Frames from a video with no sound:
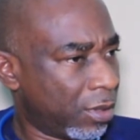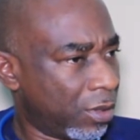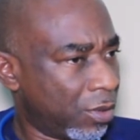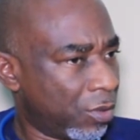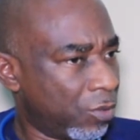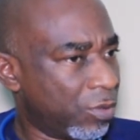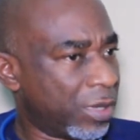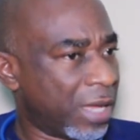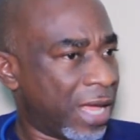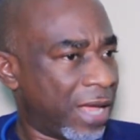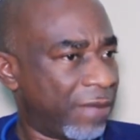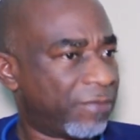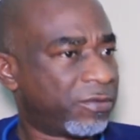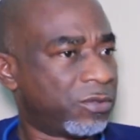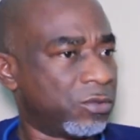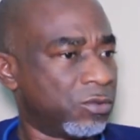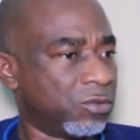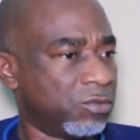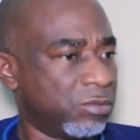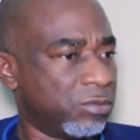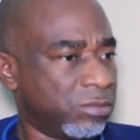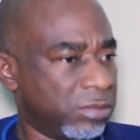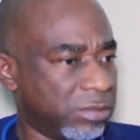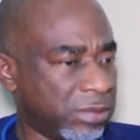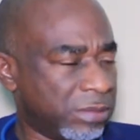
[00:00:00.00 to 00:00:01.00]
We have to,
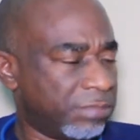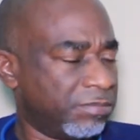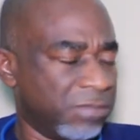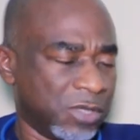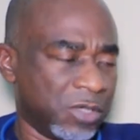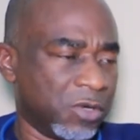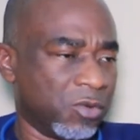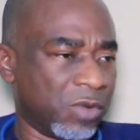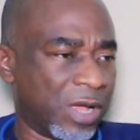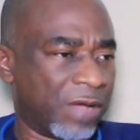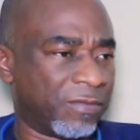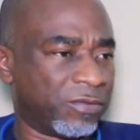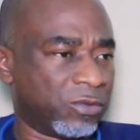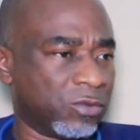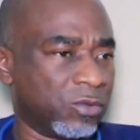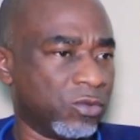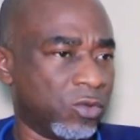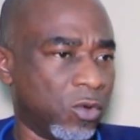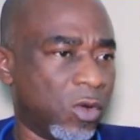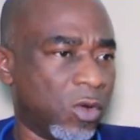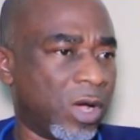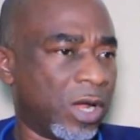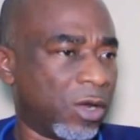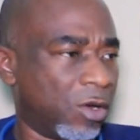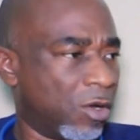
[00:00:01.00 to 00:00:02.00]

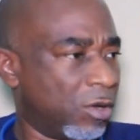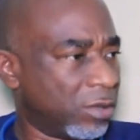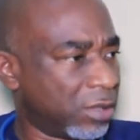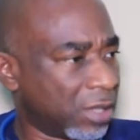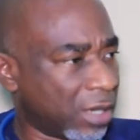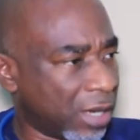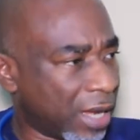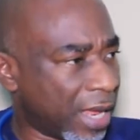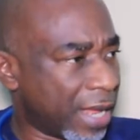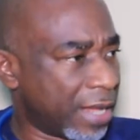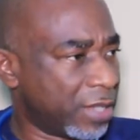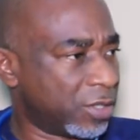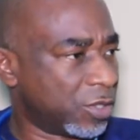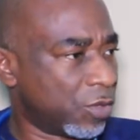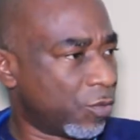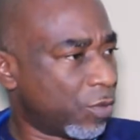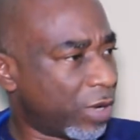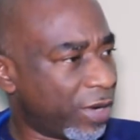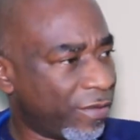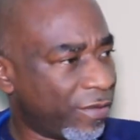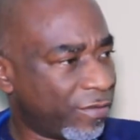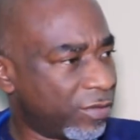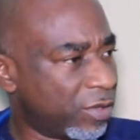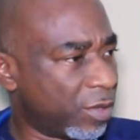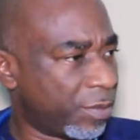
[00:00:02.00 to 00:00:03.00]
go along the lines of
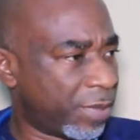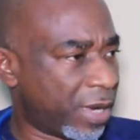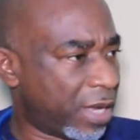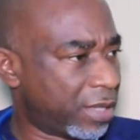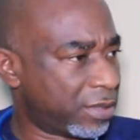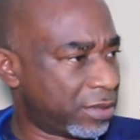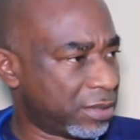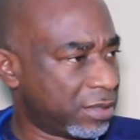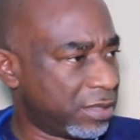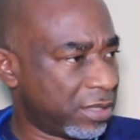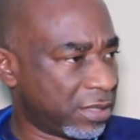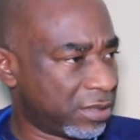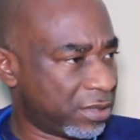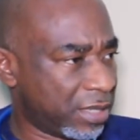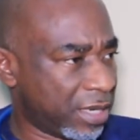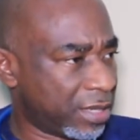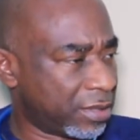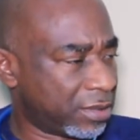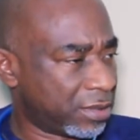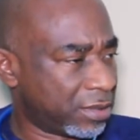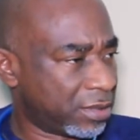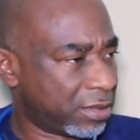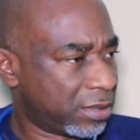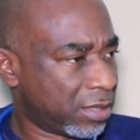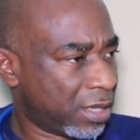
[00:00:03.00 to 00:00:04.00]
whatever the party
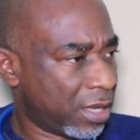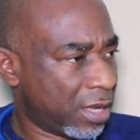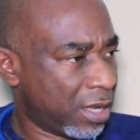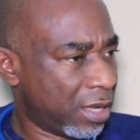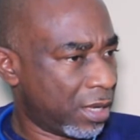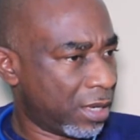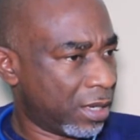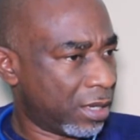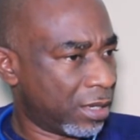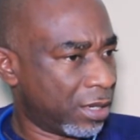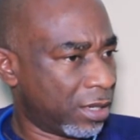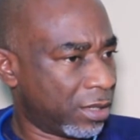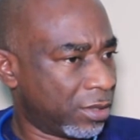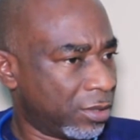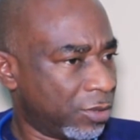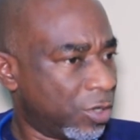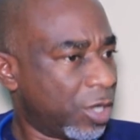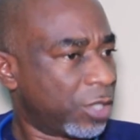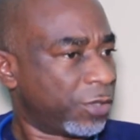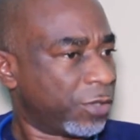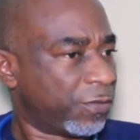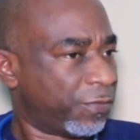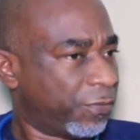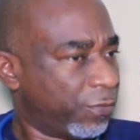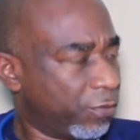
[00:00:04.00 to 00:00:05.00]
dictates.
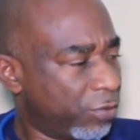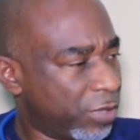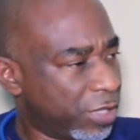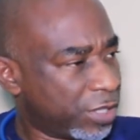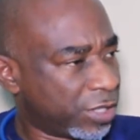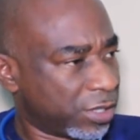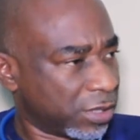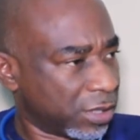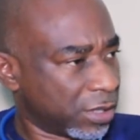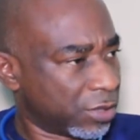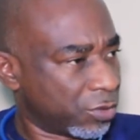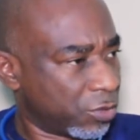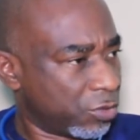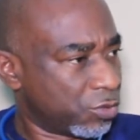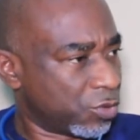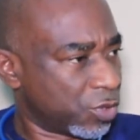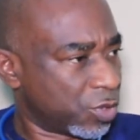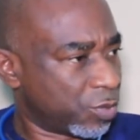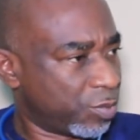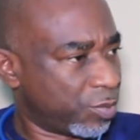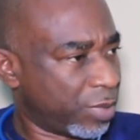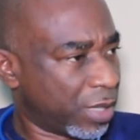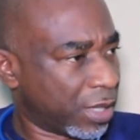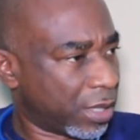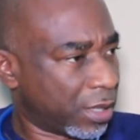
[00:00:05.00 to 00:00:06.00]
Not foolishly, so to
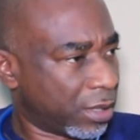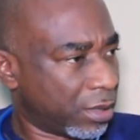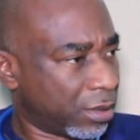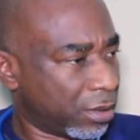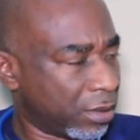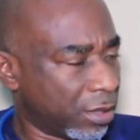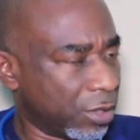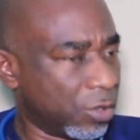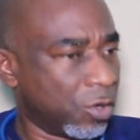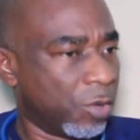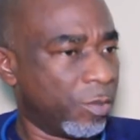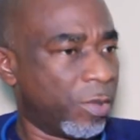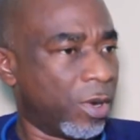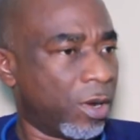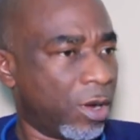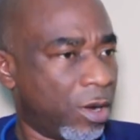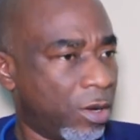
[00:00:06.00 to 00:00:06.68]
speak, but